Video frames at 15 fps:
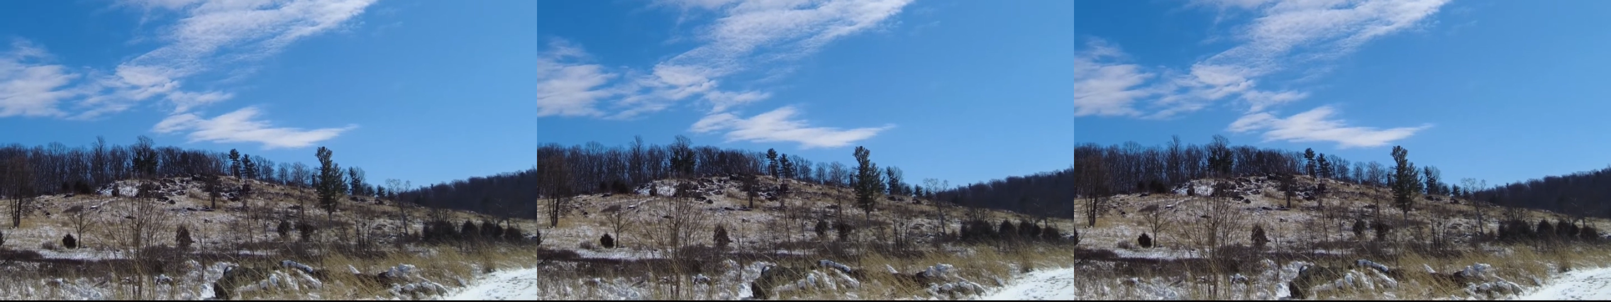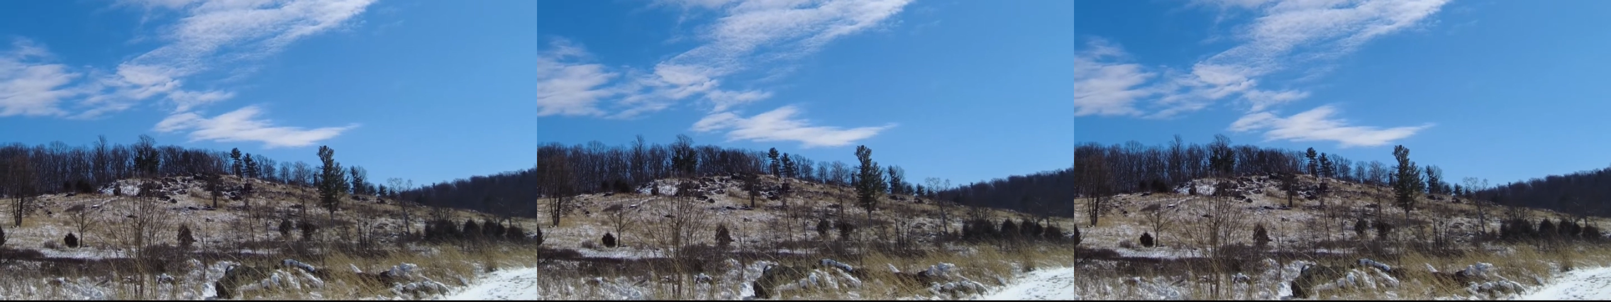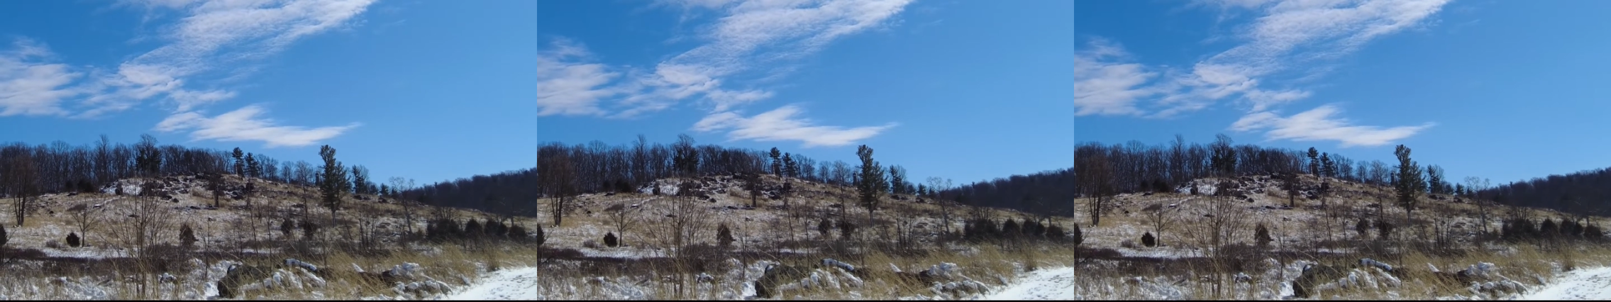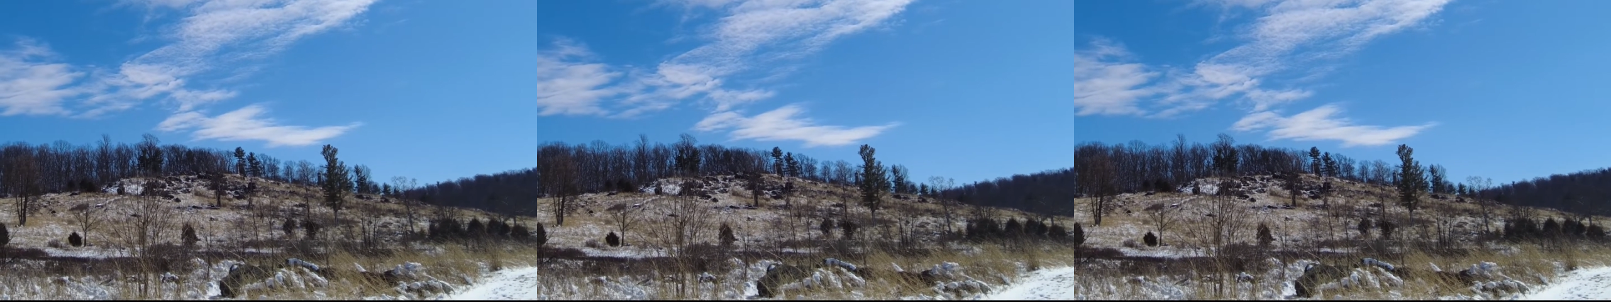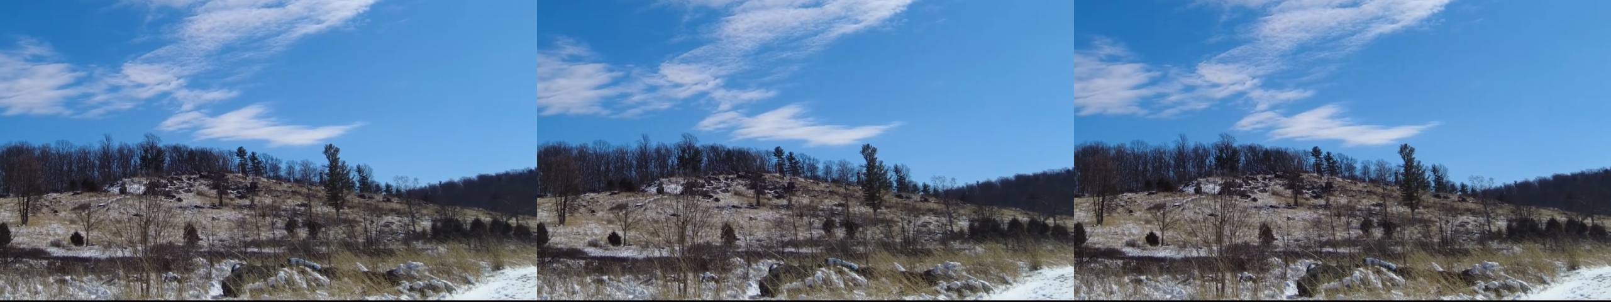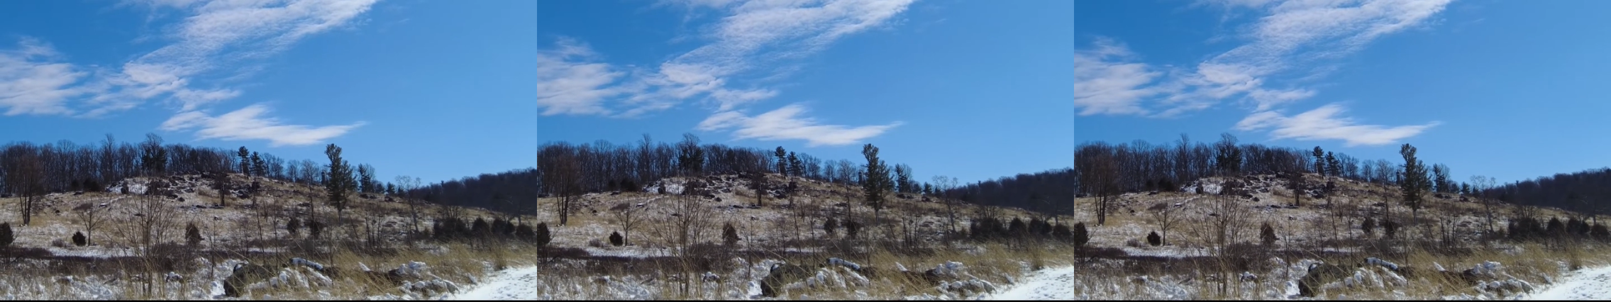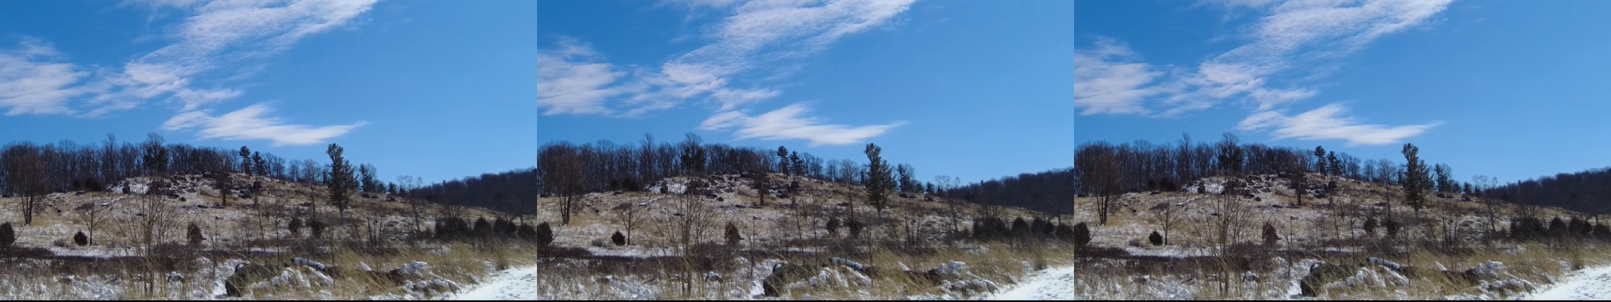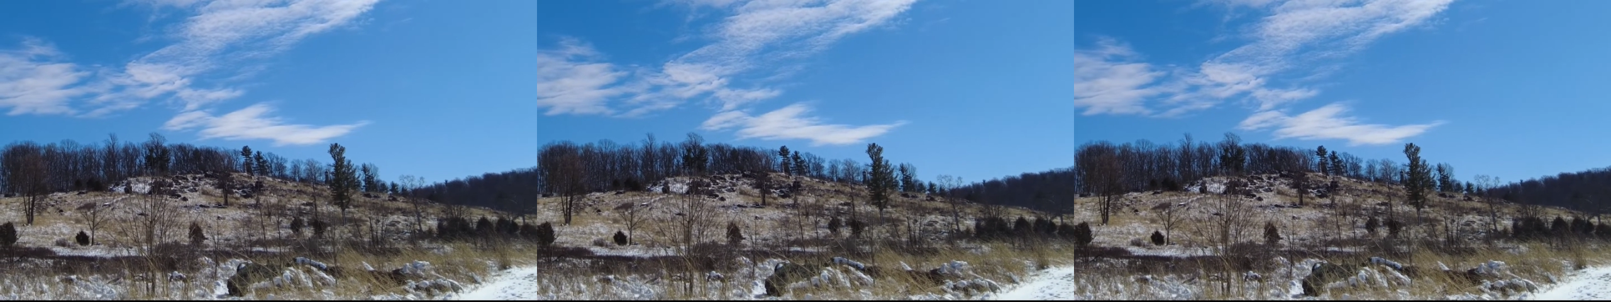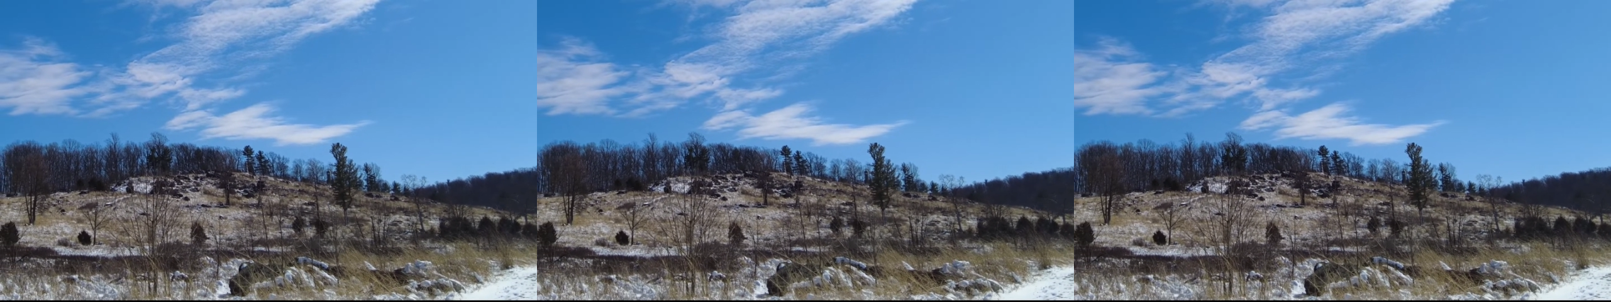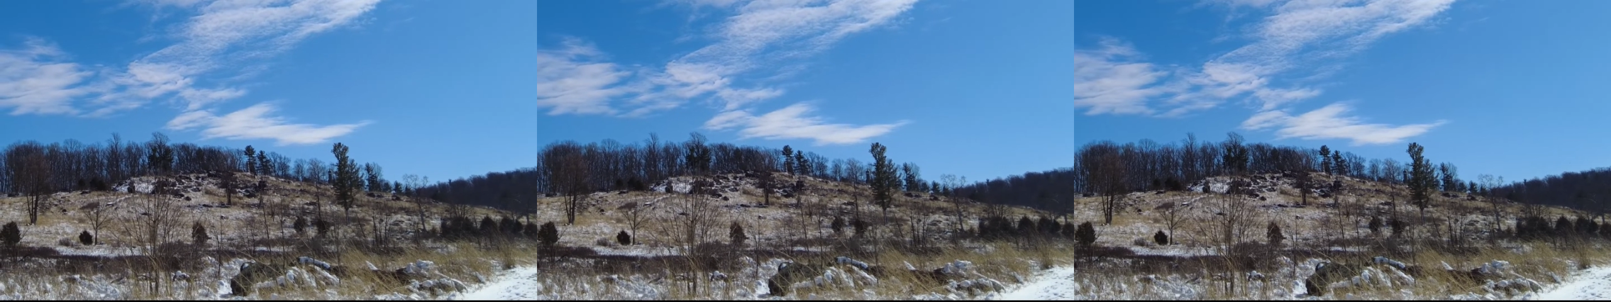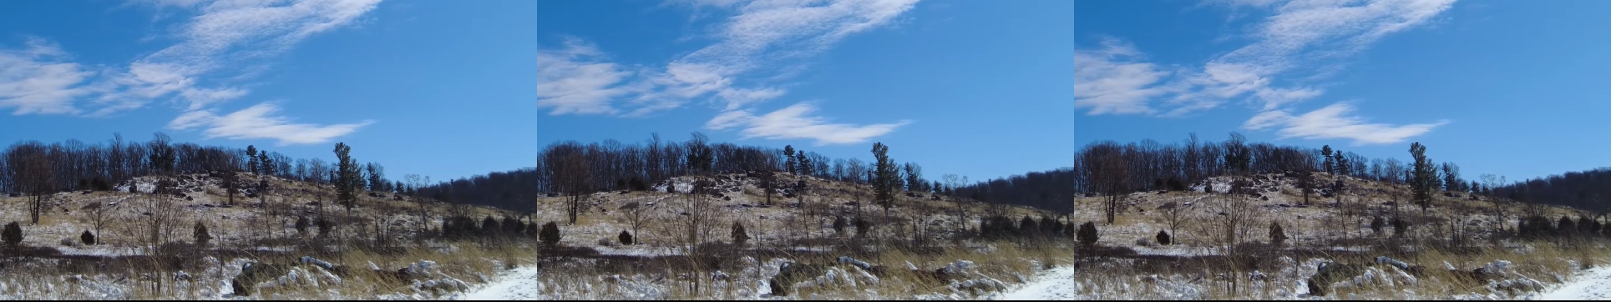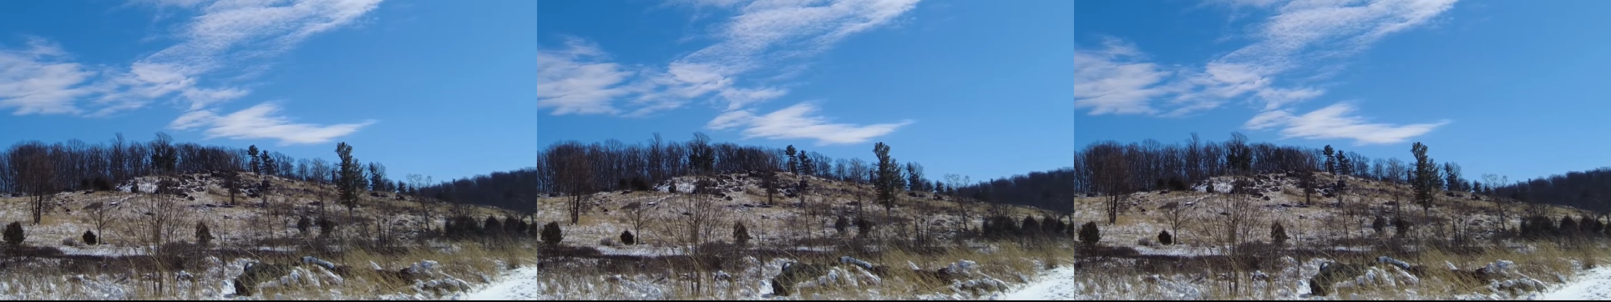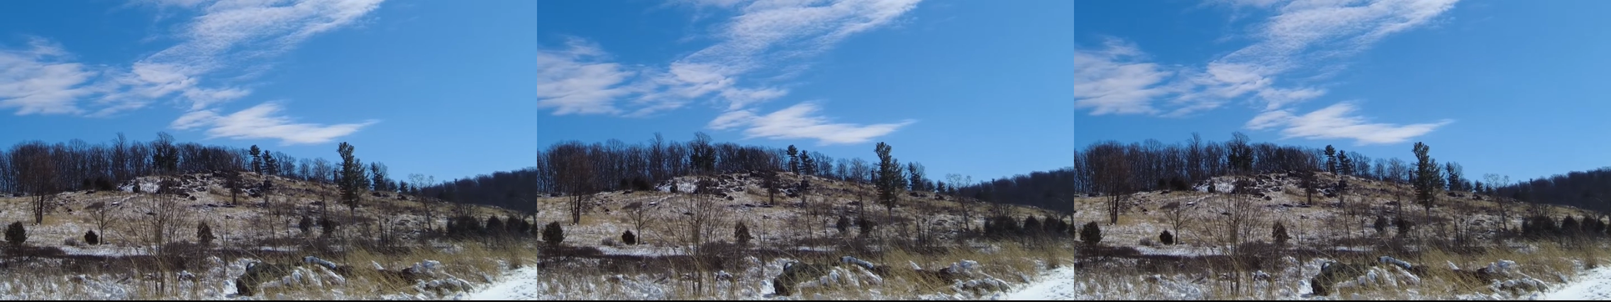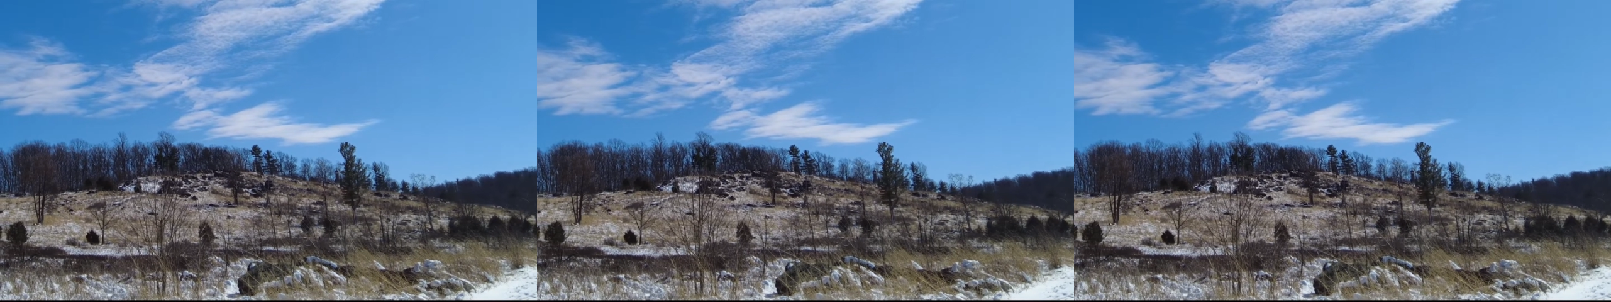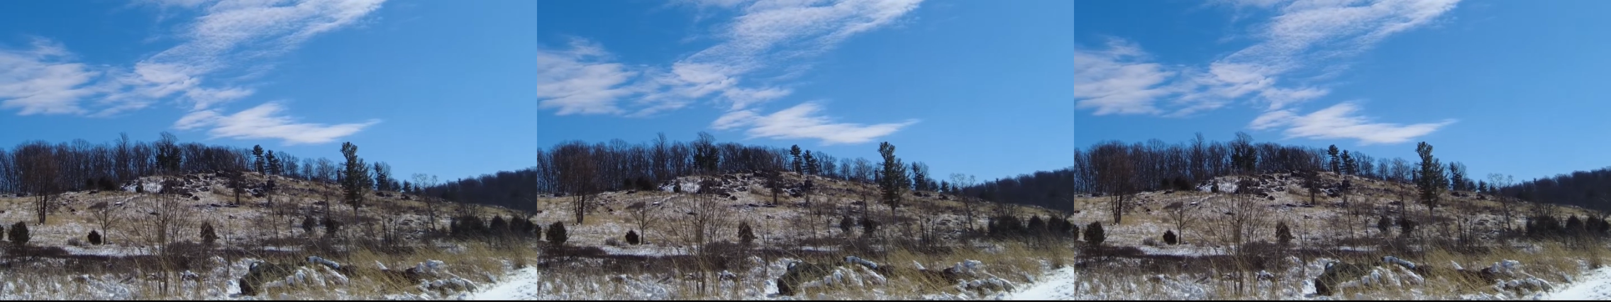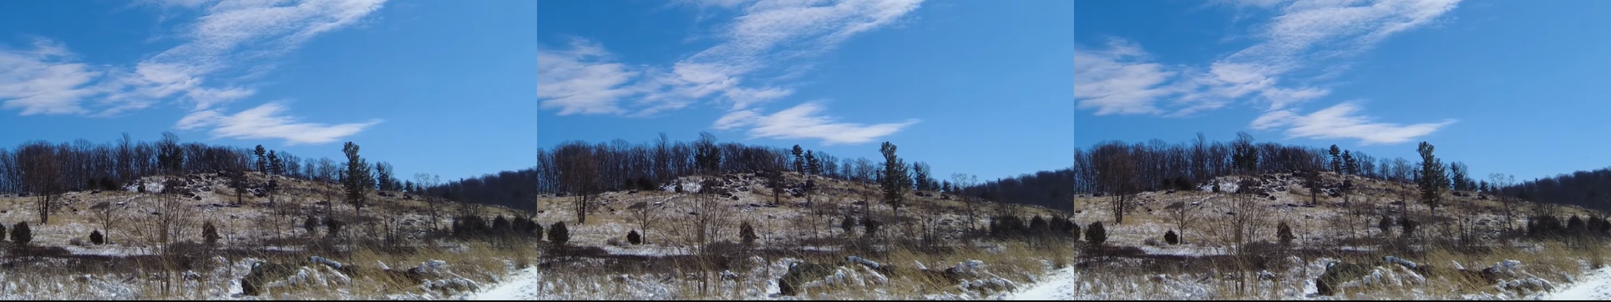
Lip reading: [unreadable: no face in view]